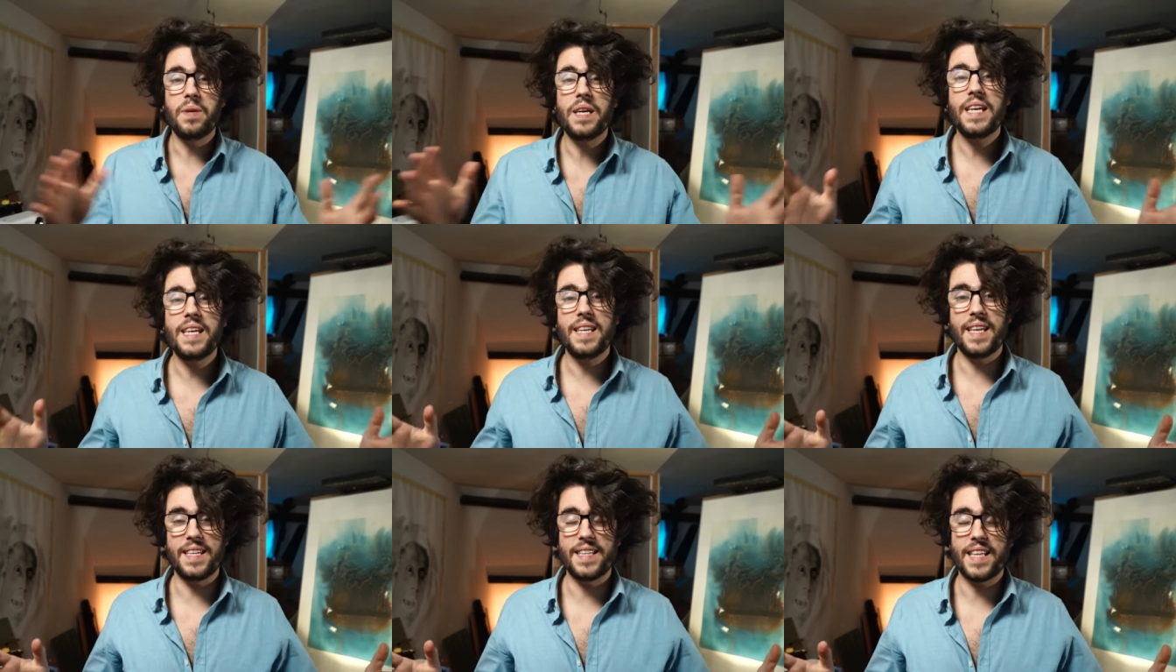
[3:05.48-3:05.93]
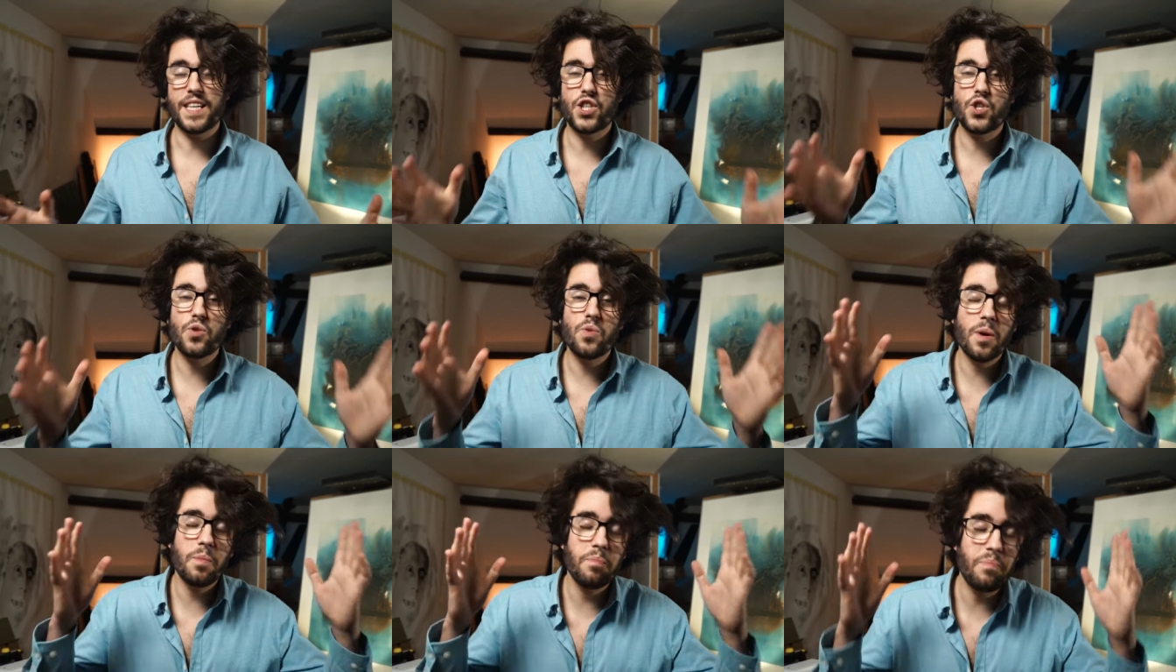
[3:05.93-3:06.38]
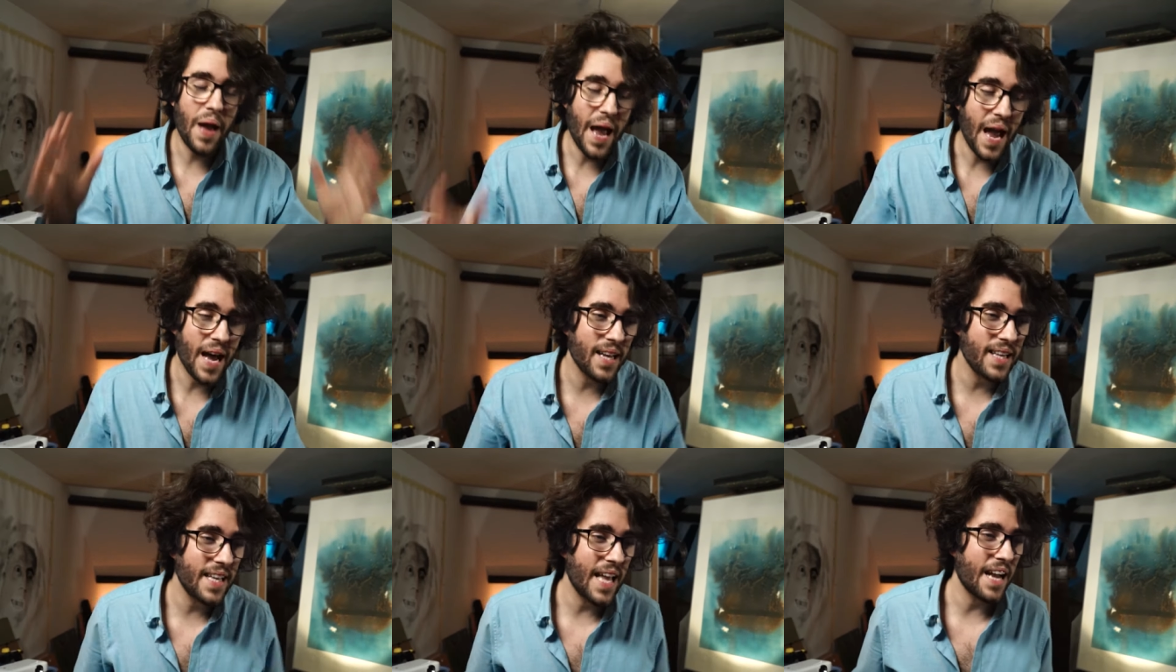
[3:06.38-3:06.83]
meaning that you will
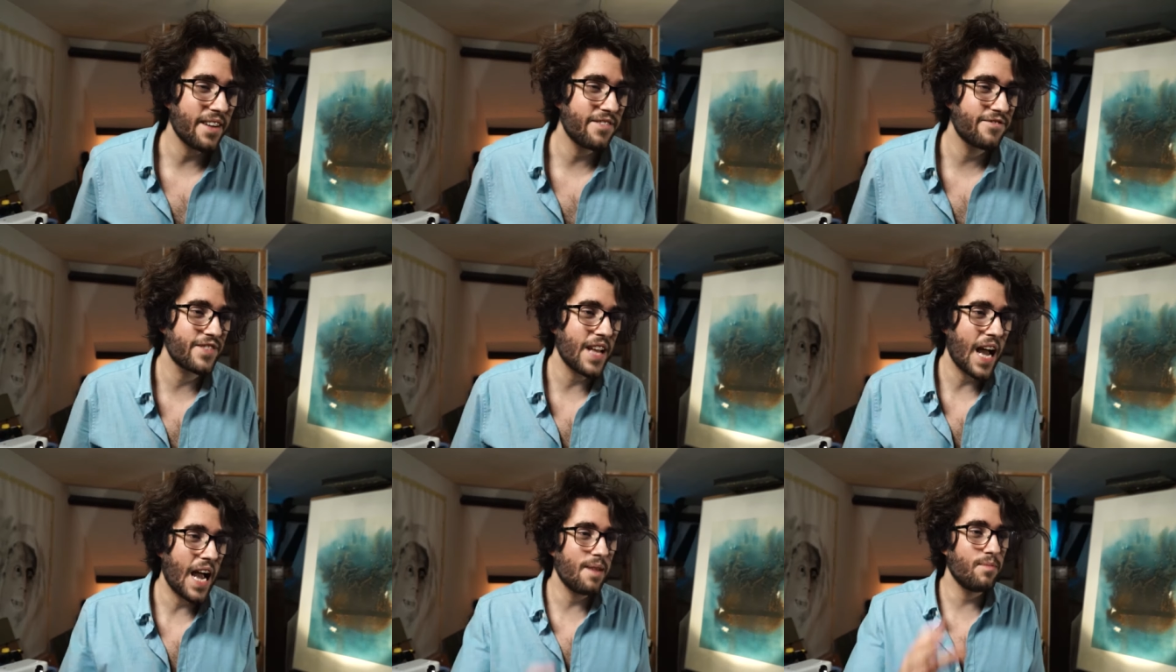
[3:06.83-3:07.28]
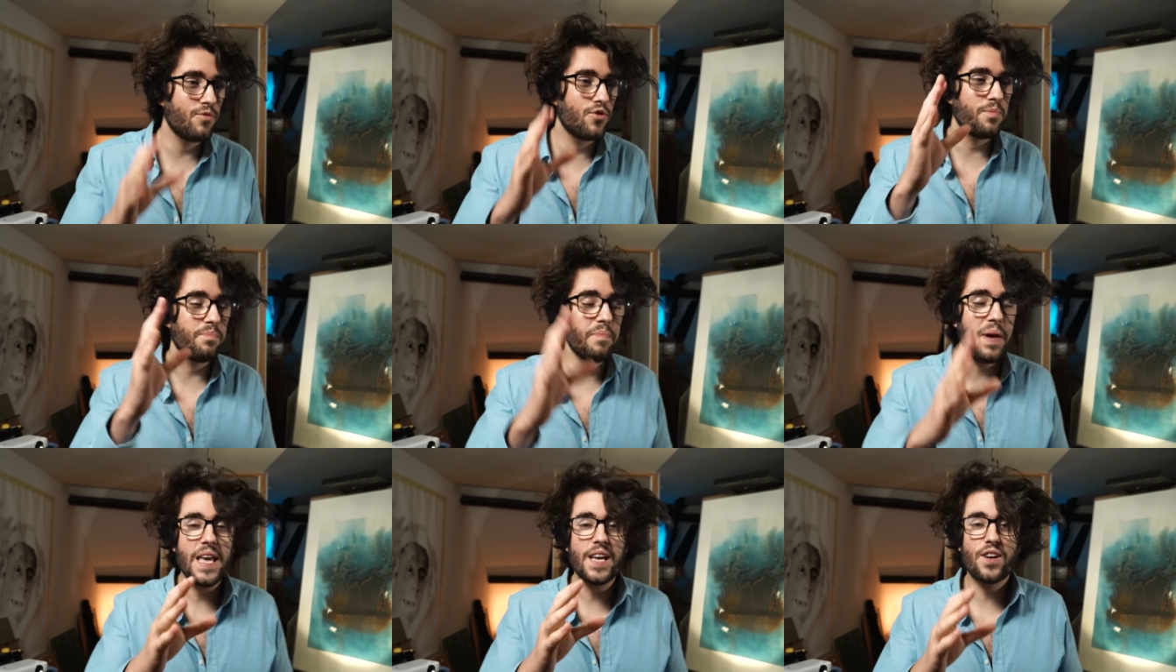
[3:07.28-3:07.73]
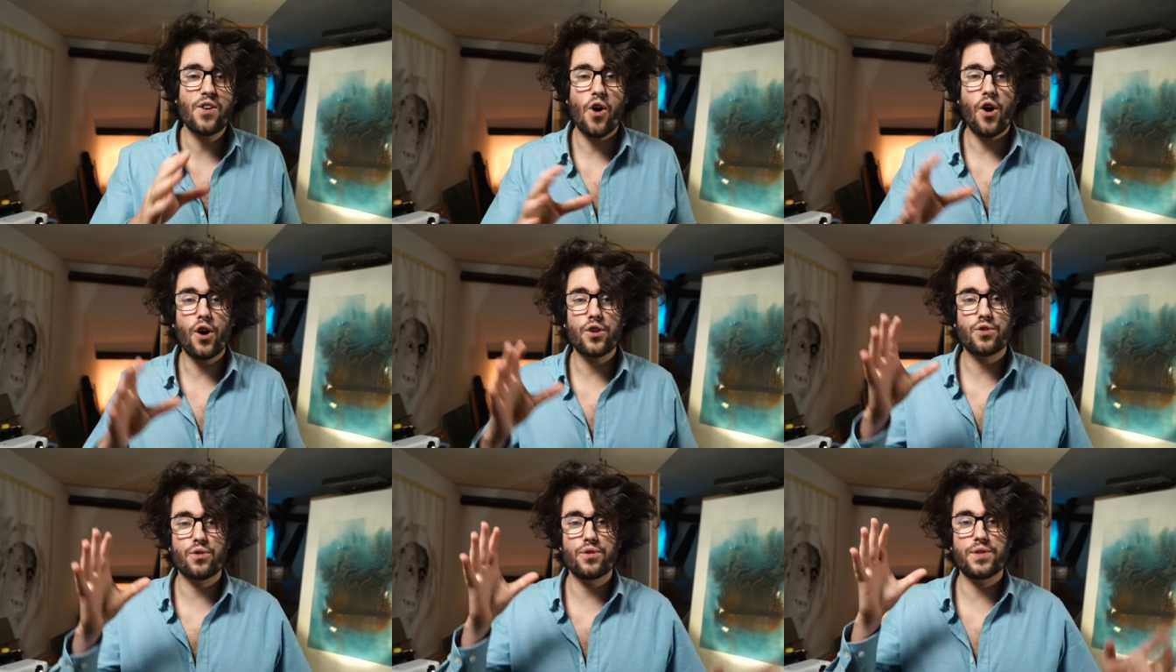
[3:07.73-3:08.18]
barely have time to make
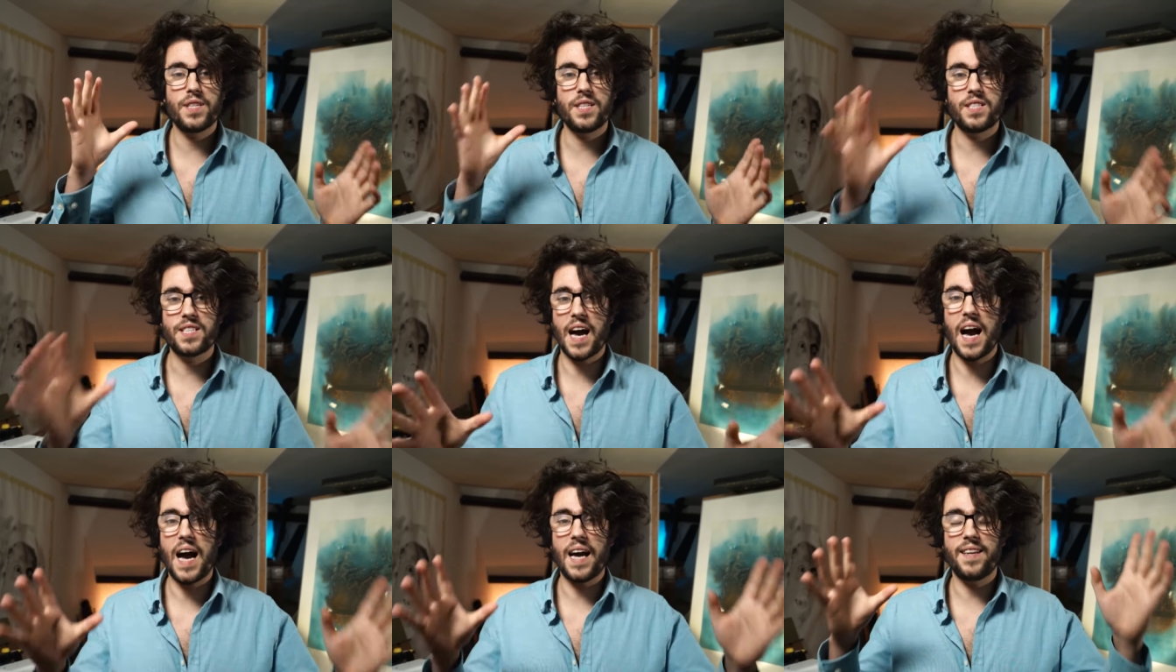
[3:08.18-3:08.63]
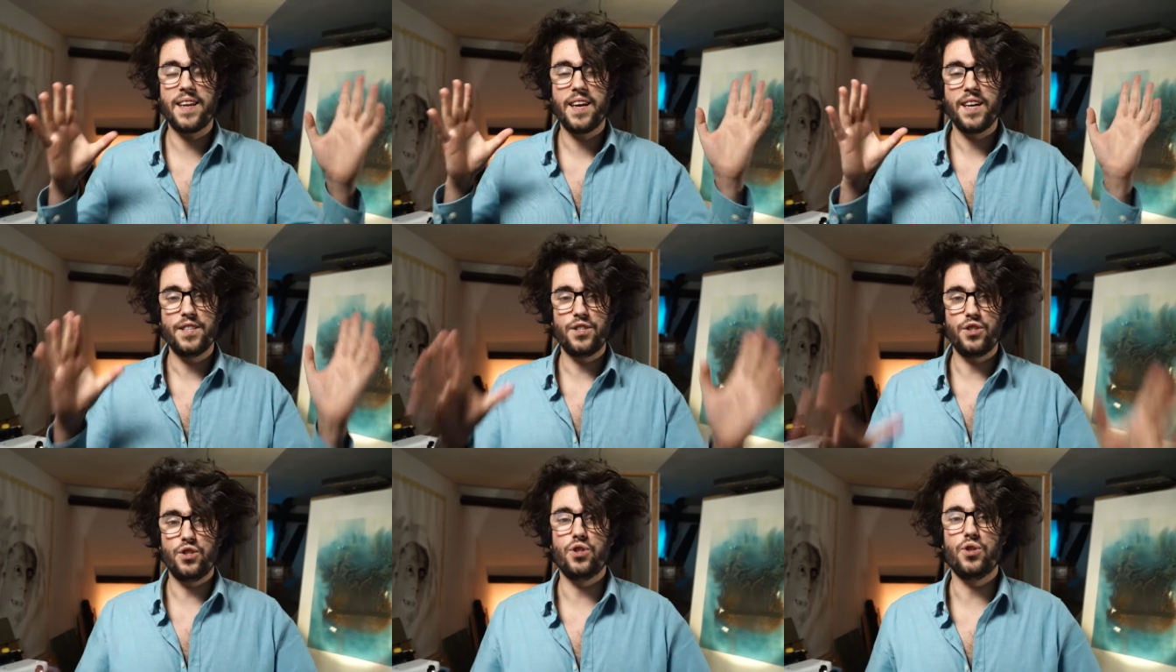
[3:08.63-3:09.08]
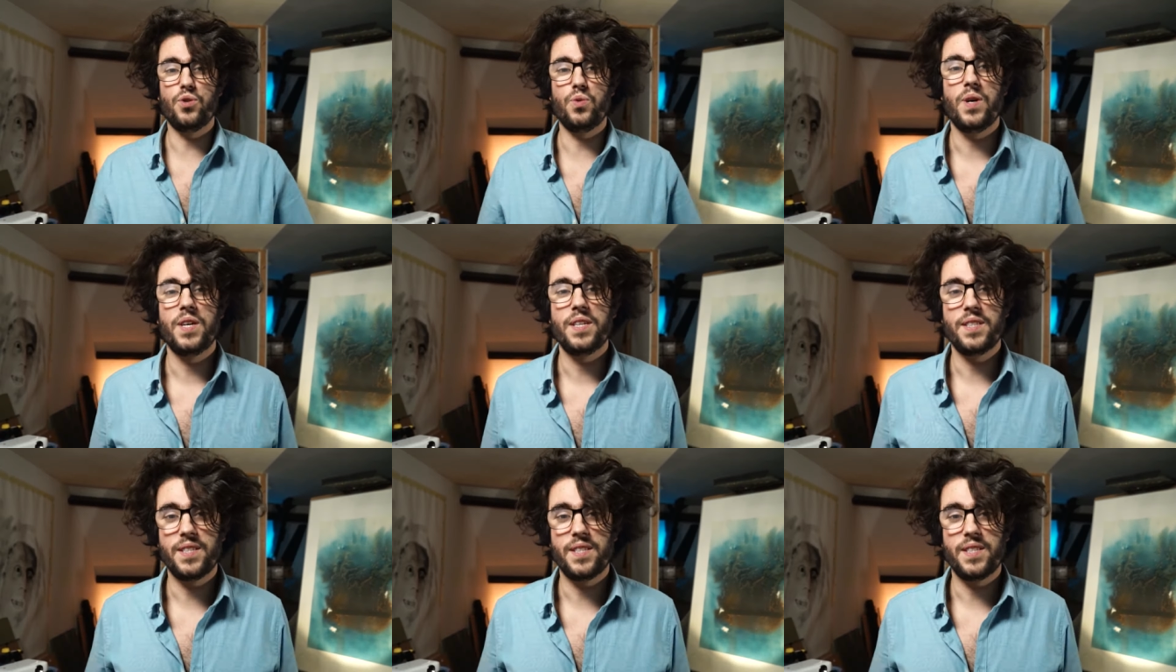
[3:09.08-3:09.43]
art or design new